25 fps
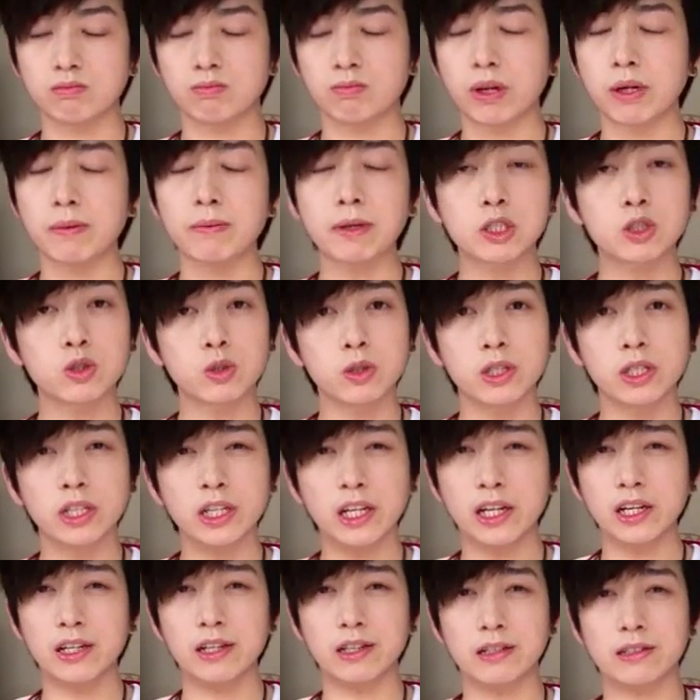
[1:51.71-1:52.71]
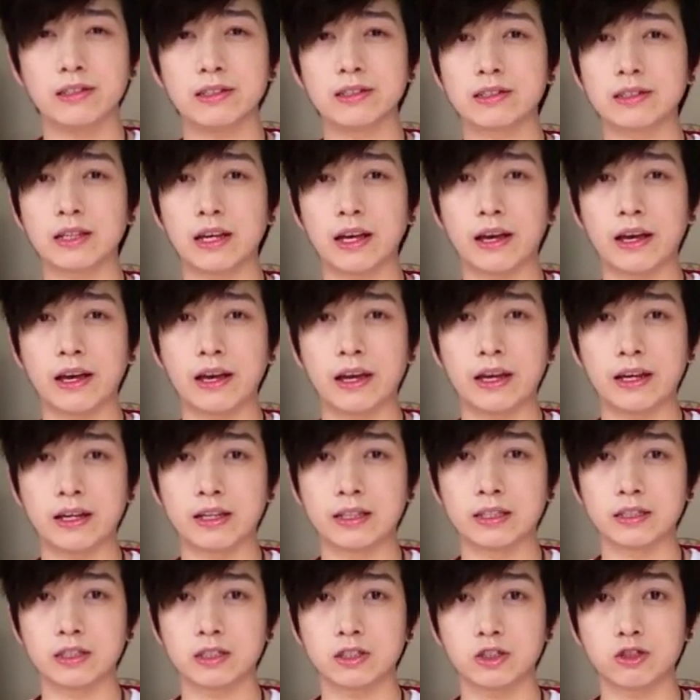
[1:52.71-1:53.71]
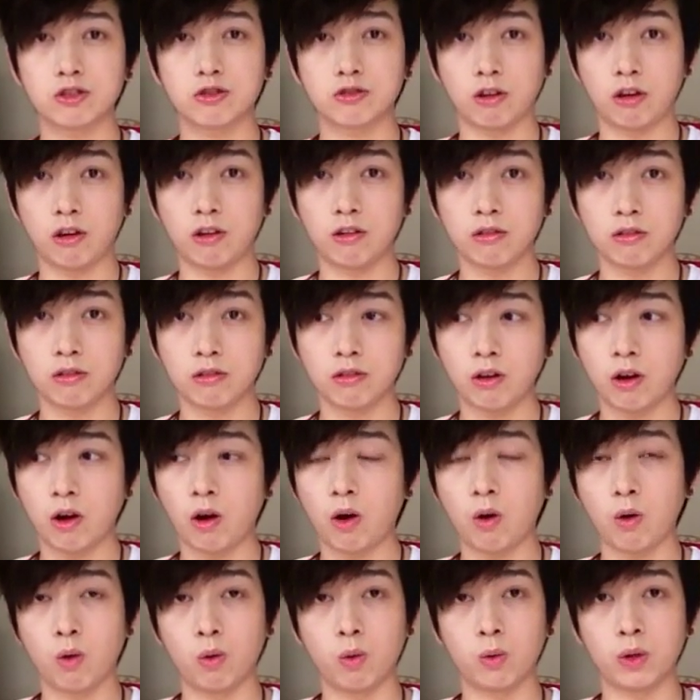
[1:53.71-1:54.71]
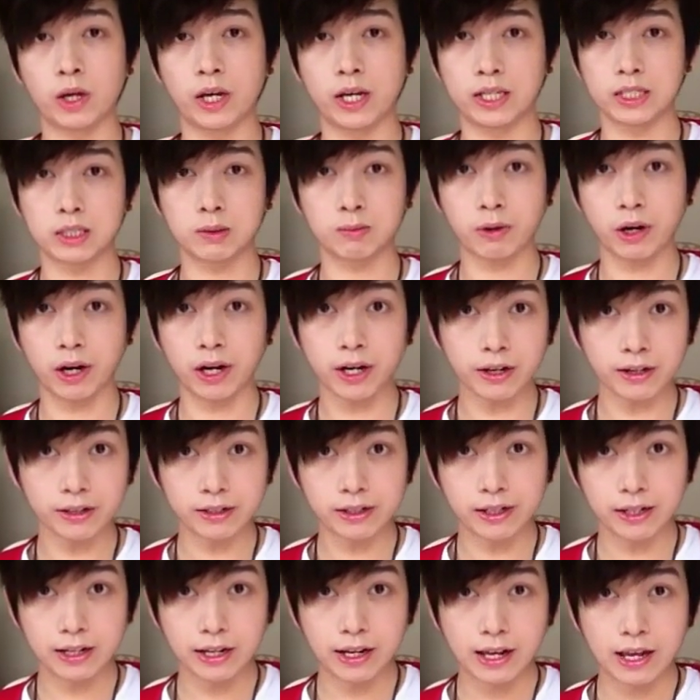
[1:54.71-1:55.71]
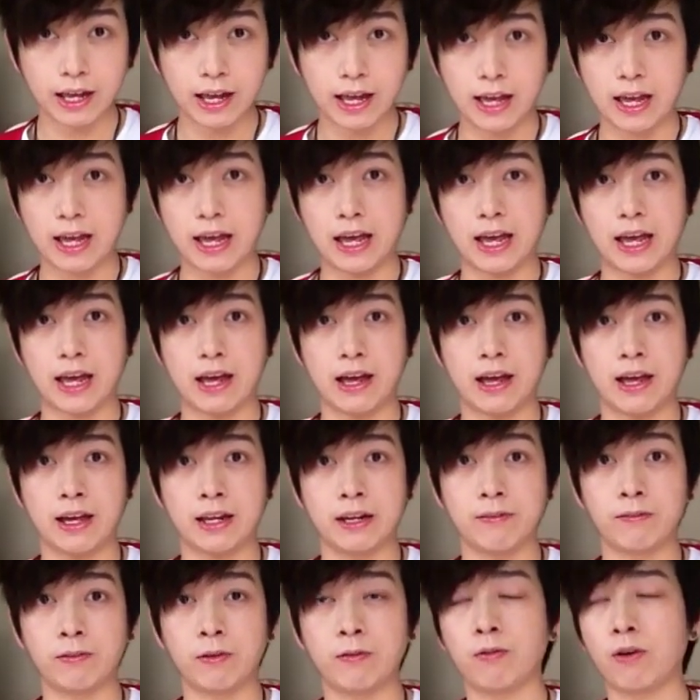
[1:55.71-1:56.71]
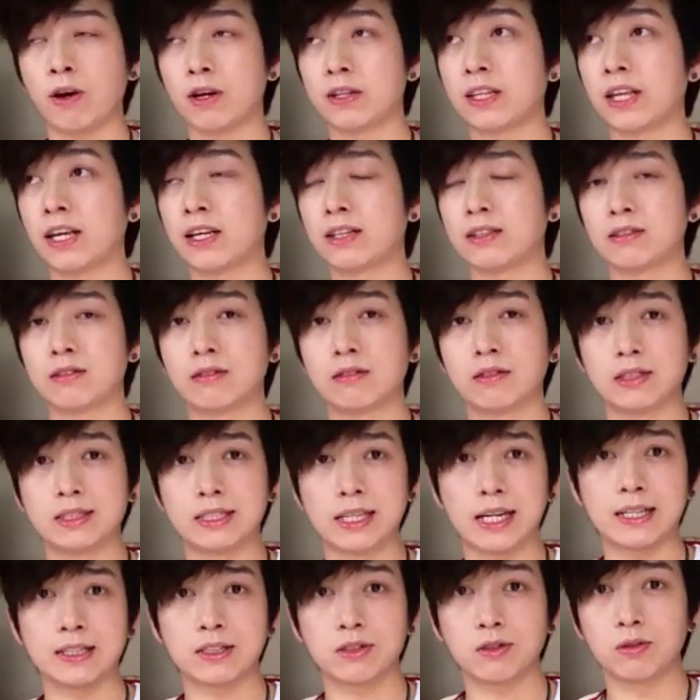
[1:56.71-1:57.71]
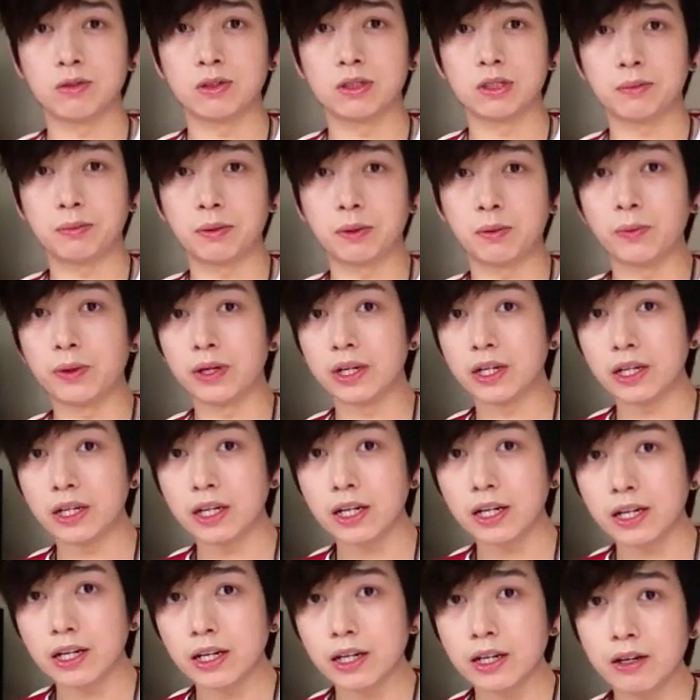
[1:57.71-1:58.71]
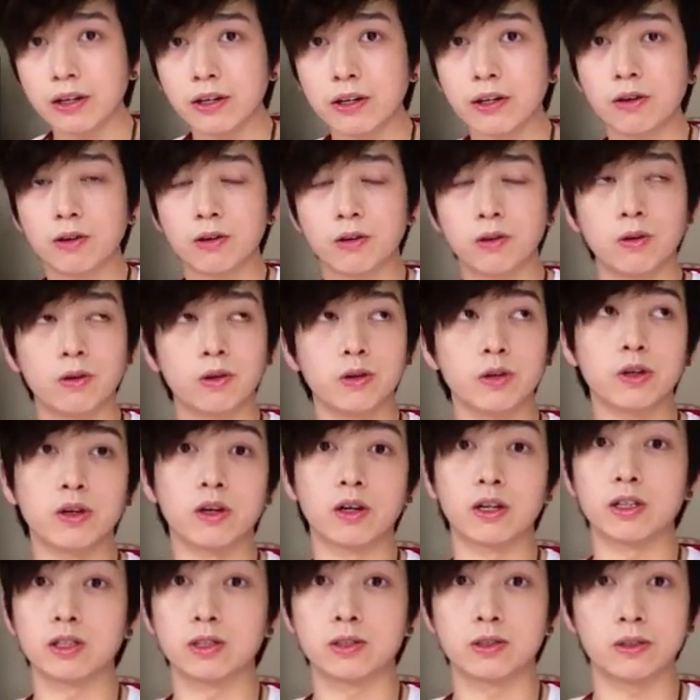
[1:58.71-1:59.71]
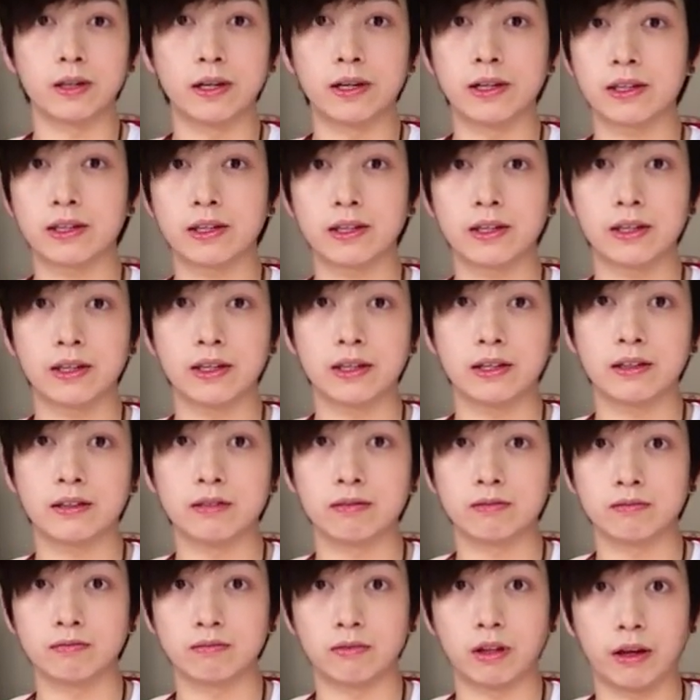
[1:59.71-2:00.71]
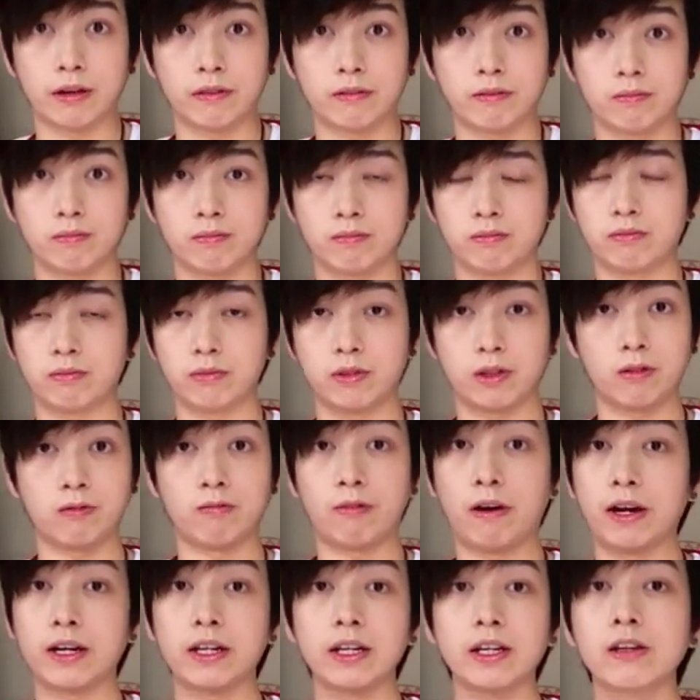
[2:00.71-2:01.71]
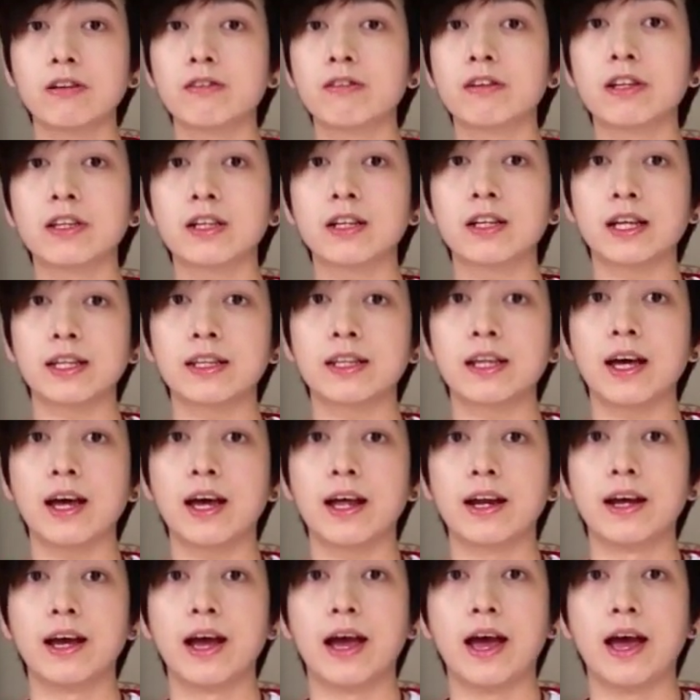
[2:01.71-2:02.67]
Pretty much all you need is a strong hold hairspray, and if you find that today is going to be windy or you're going to do anything like the running or anything like that,